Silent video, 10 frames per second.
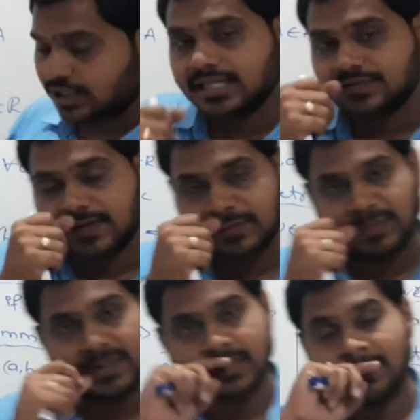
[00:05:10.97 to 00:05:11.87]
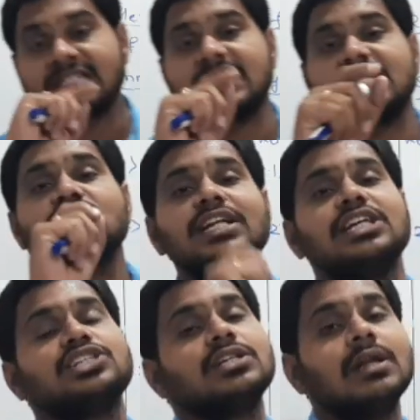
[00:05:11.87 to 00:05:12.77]
satisfies, means such a
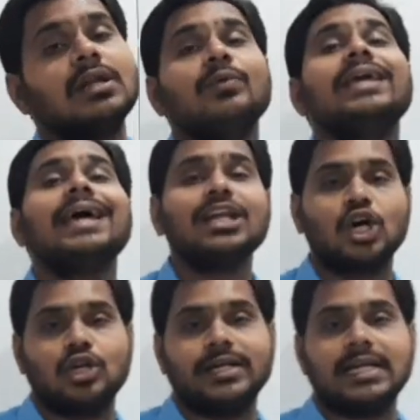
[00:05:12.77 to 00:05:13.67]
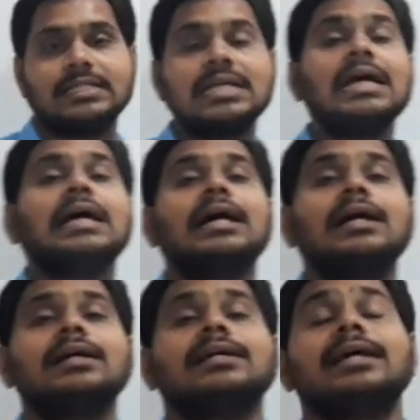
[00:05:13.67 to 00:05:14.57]
relation we can call it as
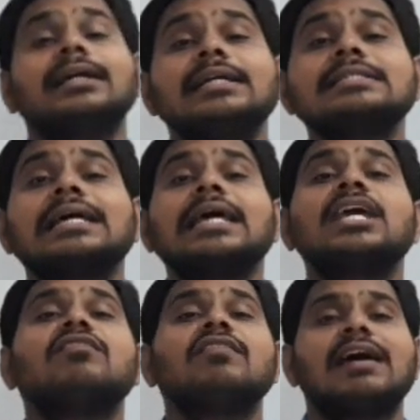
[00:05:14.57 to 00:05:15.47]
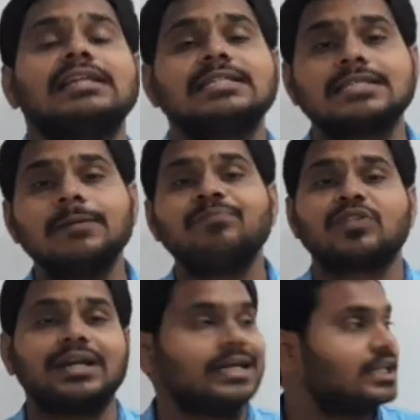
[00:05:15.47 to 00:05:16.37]
here it is equivalence
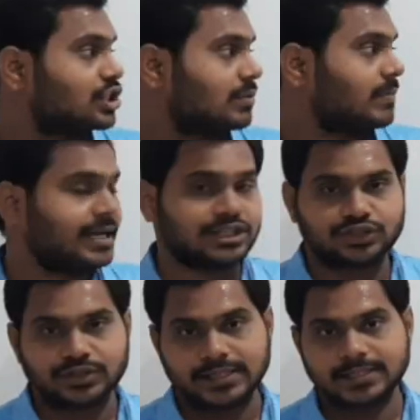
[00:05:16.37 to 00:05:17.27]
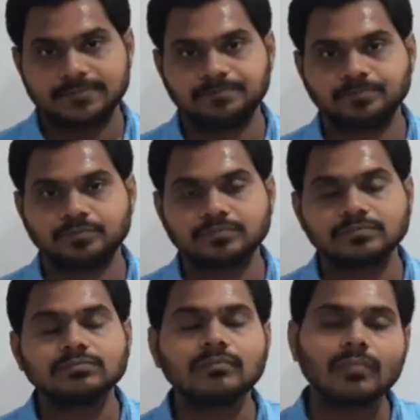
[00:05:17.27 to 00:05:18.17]
relation, my dear students.
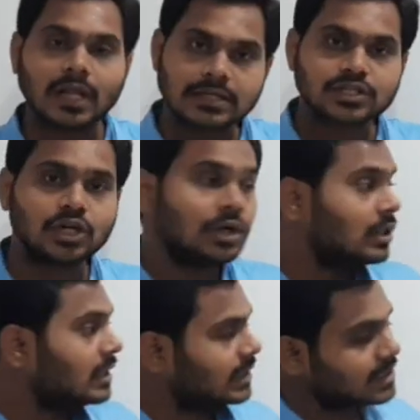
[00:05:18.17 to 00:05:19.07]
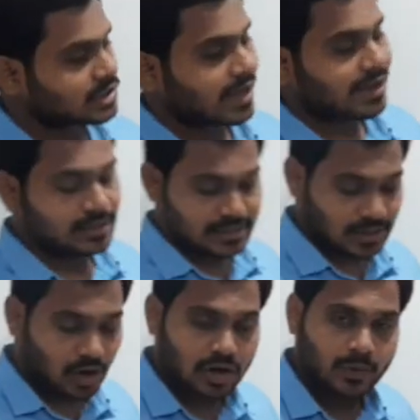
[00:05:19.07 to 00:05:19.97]
So this
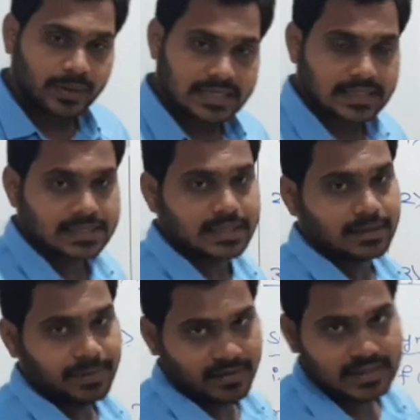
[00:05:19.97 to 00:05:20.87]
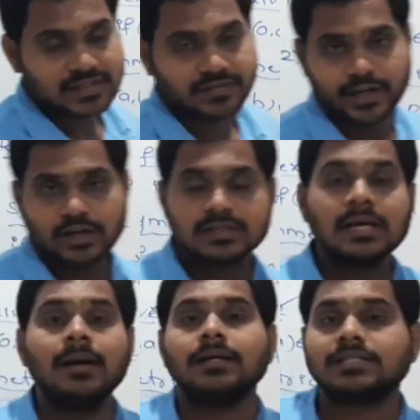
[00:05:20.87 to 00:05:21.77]
all we discussed in the previous videos.
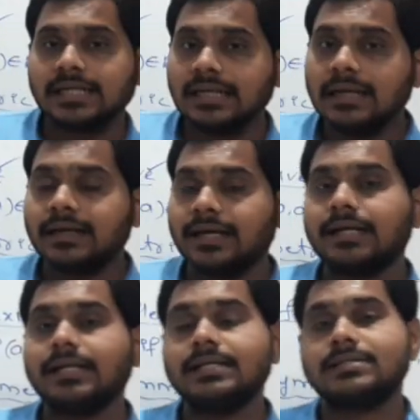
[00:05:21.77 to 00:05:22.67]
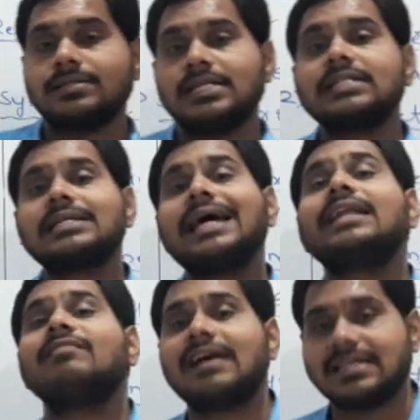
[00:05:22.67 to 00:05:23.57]
Still here it is, just I
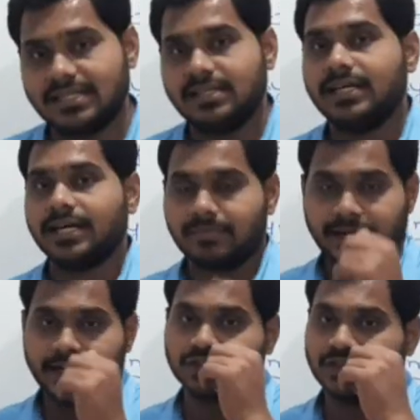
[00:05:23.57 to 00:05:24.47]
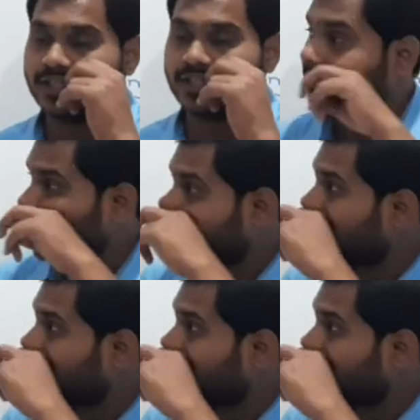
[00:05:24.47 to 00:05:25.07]
revised the here, my dear students. And